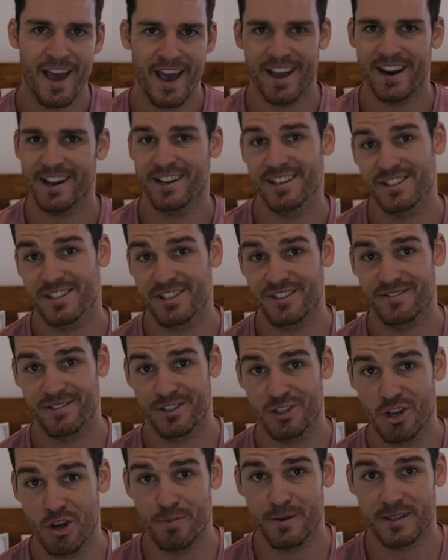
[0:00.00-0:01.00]
and it is
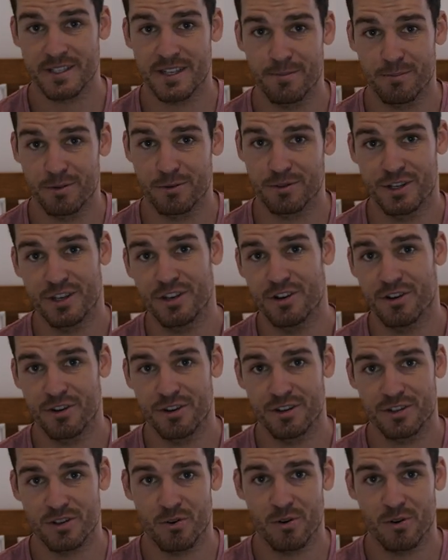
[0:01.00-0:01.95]
super simple to use.